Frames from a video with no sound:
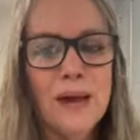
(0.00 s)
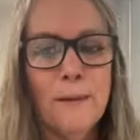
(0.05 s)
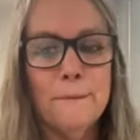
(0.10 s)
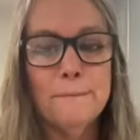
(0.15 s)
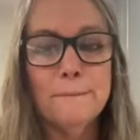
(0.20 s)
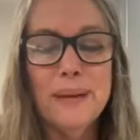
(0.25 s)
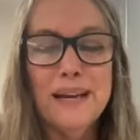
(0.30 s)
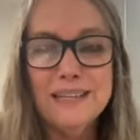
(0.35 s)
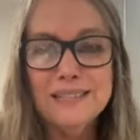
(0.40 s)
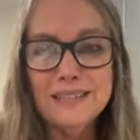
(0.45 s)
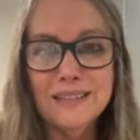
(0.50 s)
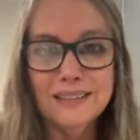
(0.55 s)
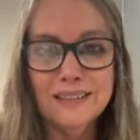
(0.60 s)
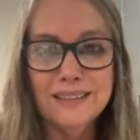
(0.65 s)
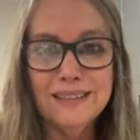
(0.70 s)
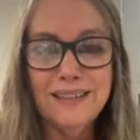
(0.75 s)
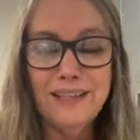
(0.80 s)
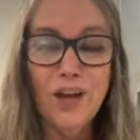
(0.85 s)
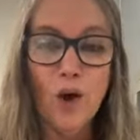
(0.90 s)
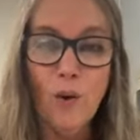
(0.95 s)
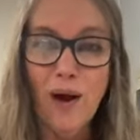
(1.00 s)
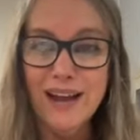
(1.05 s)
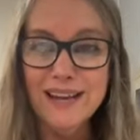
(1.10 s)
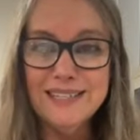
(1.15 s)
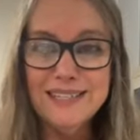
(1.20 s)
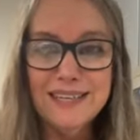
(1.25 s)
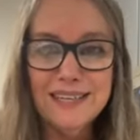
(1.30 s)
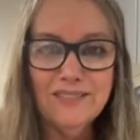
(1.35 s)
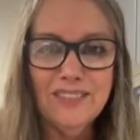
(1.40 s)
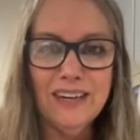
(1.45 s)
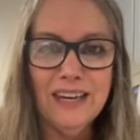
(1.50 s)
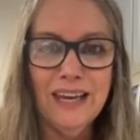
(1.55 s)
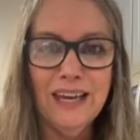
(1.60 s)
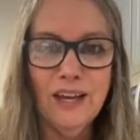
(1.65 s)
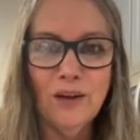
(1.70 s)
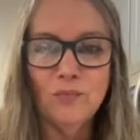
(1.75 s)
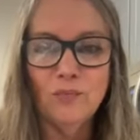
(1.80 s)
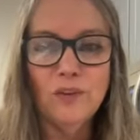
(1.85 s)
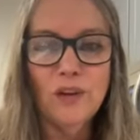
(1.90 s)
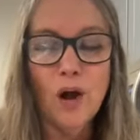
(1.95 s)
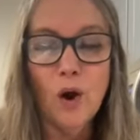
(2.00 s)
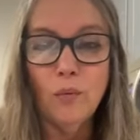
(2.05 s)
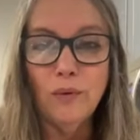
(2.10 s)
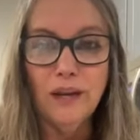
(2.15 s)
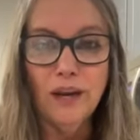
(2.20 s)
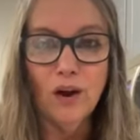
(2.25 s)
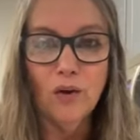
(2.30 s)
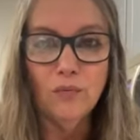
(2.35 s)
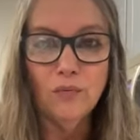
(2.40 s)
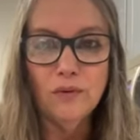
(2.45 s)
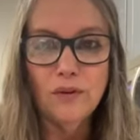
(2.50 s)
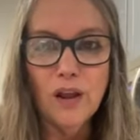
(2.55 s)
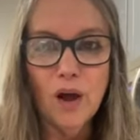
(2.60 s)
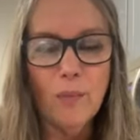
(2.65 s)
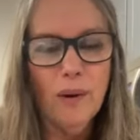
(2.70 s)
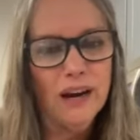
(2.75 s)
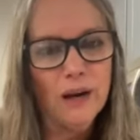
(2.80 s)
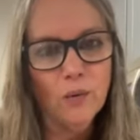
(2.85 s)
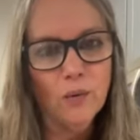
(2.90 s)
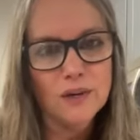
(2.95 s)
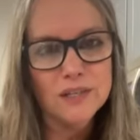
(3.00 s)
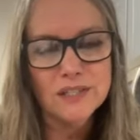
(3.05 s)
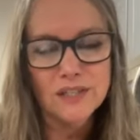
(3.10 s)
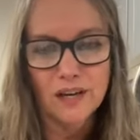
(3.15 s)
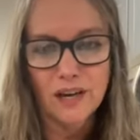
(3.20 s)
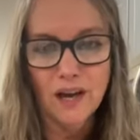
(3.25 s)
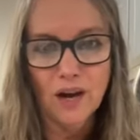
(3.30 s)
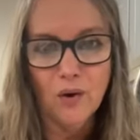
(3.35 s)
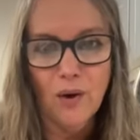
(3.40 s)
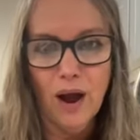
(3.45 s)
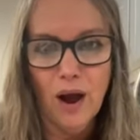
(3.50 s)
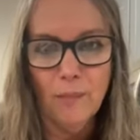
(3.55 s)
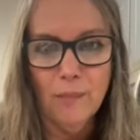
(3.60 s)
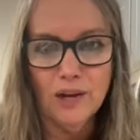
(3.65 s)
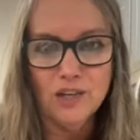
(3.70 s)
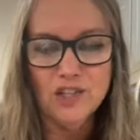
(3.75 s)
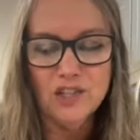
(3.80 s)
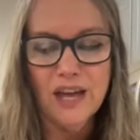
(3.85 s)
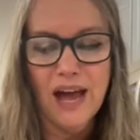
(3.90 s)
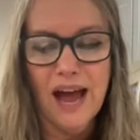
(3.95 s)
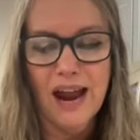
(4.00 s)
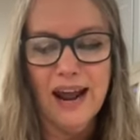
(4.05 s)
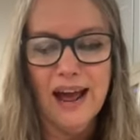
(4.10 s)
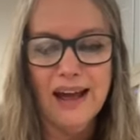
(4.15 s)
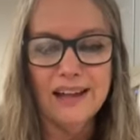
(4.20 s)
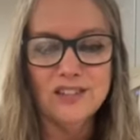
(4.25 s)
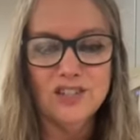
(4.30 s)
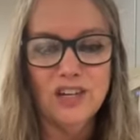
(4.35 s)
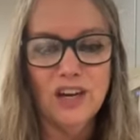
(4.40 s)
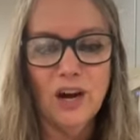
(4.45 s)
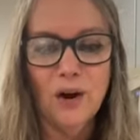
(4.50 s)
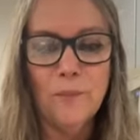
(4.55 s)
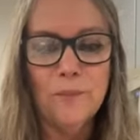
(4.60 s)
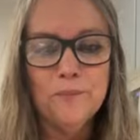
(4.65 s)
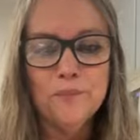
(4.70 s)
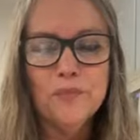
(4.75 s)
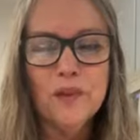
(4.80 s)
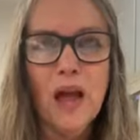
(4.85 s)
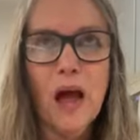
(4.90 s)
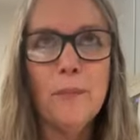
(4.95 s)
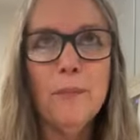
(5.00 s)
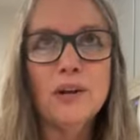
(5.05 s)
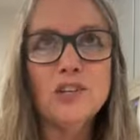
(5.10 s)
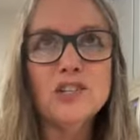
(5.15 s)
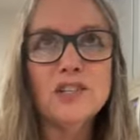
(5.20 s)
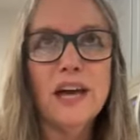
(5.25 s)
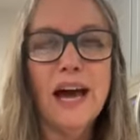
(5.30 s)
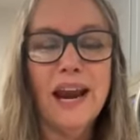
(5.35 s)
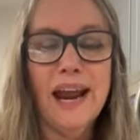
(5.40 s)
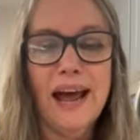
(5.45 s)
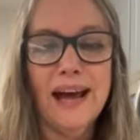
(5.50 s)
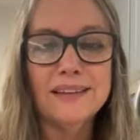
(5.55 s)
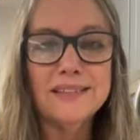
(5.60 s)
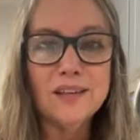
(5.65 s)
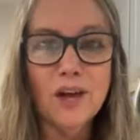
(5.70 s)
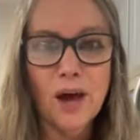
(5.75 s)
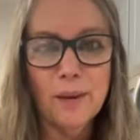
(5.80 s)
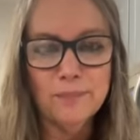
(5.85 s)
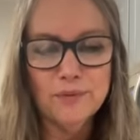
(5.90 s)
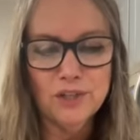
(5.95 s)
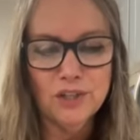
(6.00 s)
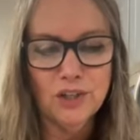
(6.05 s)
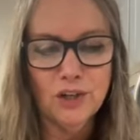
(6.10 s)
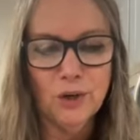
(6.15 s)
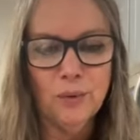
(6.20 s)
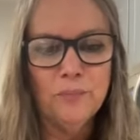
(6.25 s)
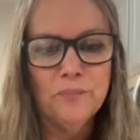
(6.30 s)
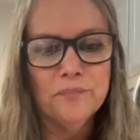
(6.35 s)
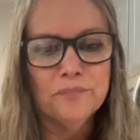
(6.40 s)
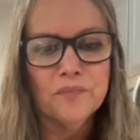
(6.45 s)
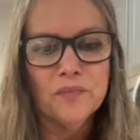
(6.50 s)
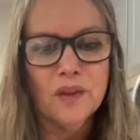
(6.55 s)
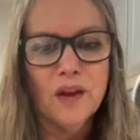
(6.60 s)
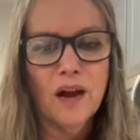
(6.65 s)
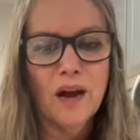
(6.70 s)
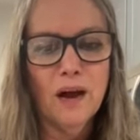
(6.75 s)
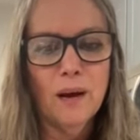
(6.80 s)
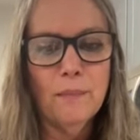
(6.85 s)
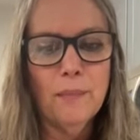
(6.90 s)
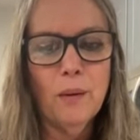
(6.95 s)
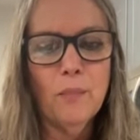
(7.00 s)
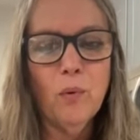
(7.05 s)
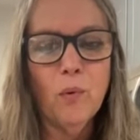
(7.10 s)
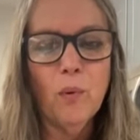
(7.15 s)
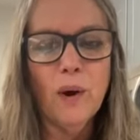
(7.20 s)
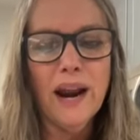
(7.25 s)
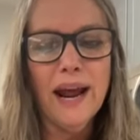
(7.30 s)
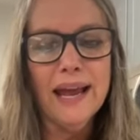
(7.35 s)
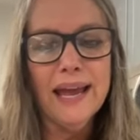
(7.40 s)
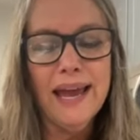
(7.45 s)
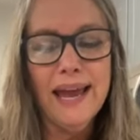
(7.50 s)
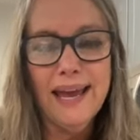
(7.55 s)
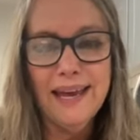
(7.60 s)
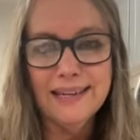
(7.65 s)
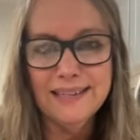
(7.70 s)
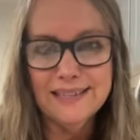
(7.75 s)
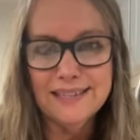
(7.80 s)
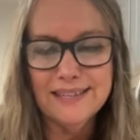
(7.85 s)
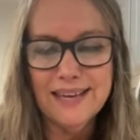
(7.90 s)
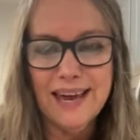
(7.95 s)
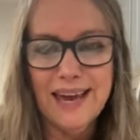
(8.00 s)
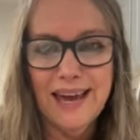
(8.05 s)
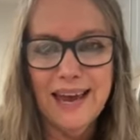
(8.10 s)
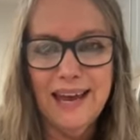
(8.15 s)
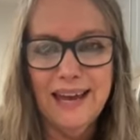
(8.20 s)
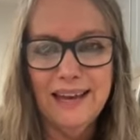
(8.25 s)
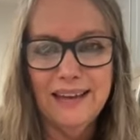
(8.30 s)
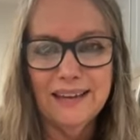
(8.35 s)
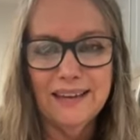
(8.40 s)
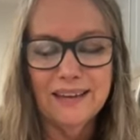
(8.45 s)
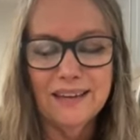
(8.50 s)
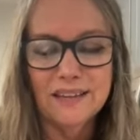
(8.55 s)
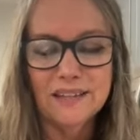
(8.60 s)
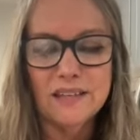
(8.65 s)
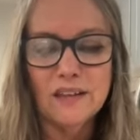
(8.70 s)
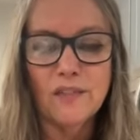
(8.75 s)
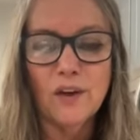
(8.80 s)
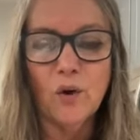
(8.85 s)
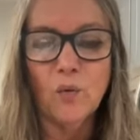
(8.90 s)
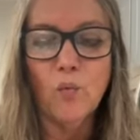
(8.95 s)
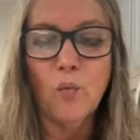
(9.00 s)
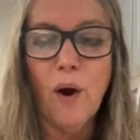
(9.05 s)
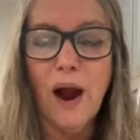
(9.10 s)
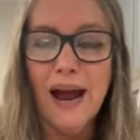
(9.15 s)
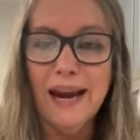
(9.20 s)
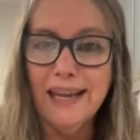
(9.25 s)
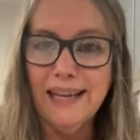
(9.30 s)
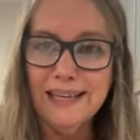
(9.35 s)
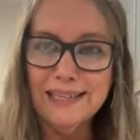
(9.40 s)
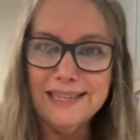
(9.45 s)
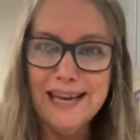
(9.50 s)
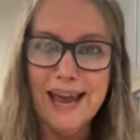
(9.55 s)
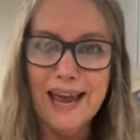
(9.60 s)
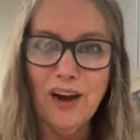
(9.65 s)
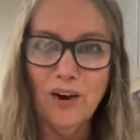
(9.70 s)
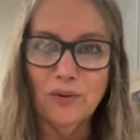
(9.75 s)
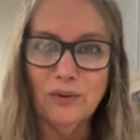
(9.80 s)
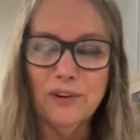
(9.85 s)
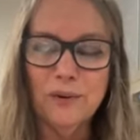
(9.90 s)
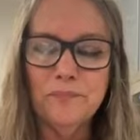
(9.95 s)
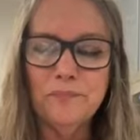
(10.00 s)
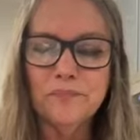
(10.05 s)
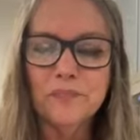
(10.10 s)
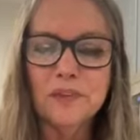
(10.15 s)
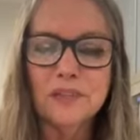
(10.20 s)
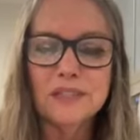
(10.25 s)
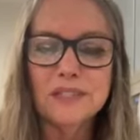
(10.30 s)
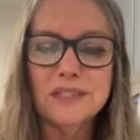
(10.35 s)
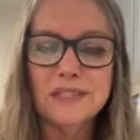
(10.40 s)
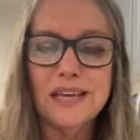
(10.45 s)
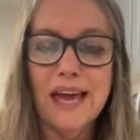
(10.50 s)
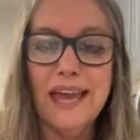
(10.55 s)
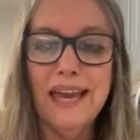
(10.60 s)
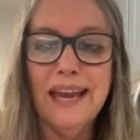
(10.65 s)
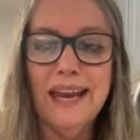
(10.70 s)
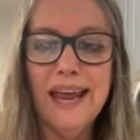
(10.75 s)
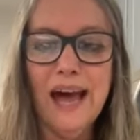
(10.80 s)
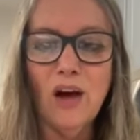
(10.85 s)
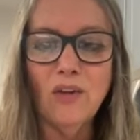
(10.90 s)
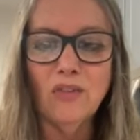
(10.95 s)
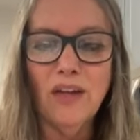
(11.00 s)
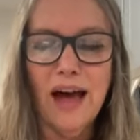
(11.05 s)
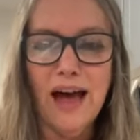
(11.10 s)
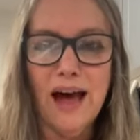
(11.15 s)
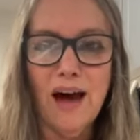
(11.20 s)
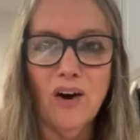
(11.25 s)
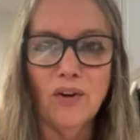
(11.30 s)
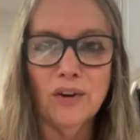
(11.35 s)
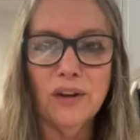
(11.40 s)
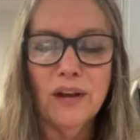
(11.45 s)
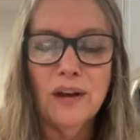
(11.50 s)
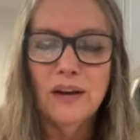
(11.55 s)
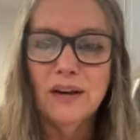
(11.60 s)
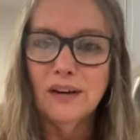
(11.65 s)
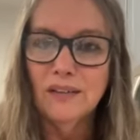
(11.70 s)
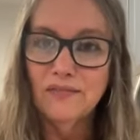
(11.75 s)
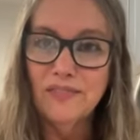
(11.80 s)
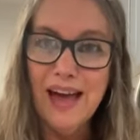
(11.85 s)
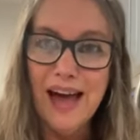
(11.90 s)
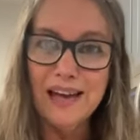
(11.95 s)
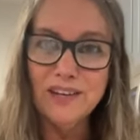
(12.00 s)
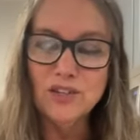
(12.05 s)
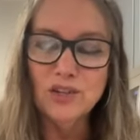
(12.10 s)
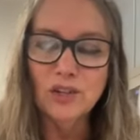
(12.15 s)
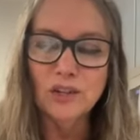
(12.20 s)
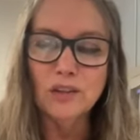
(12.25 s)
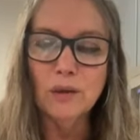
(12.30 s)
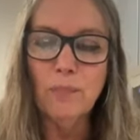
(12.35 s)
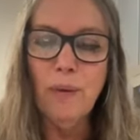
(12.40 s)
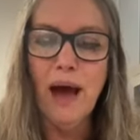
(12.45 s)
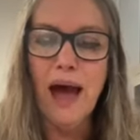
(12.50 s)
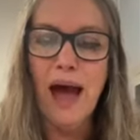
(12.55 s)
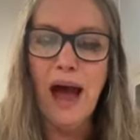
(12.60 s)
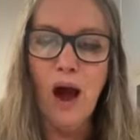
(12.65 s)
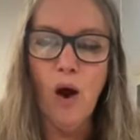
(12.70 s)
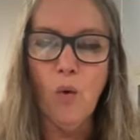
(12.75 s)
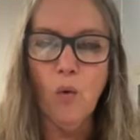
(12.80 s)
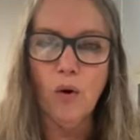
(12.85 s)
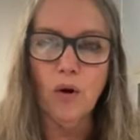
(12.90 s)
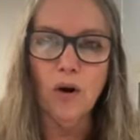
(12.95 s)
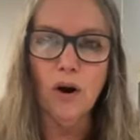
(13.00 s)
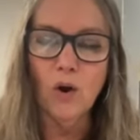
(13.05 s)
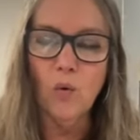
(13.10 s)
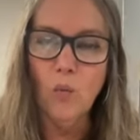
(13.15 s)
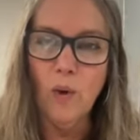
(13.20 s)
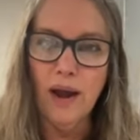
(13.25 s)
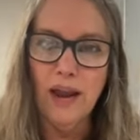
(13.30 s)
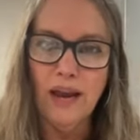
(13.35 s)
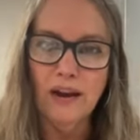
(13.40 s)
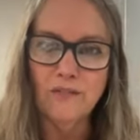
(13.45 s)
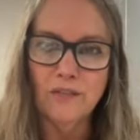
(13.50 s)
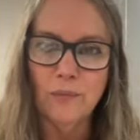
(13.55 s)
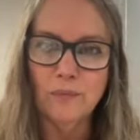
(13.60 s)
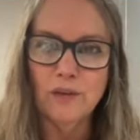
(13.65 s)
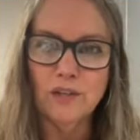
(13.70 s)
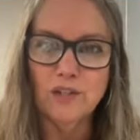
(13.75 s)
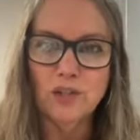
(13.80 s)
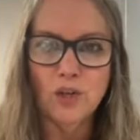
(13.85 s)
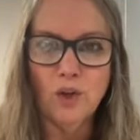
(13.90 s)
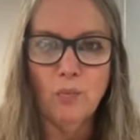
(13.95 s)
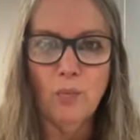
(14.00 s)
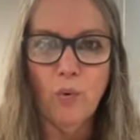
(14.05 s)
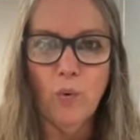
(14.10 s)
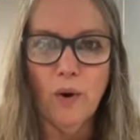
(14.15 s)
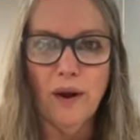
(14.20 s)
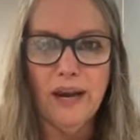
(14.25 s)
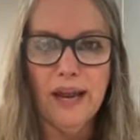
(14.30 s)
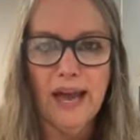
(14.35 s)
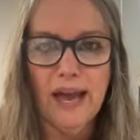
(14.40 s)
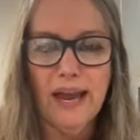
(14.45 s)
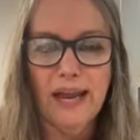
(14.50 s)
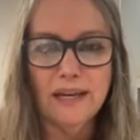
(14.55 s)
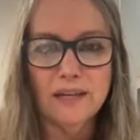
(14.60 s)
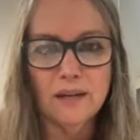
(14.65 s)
basically no activity. Nobody wants to know how much that adds, how much that adds up to. But what I can say is that writing it down, saying it out loud, that took the power away from the 2.8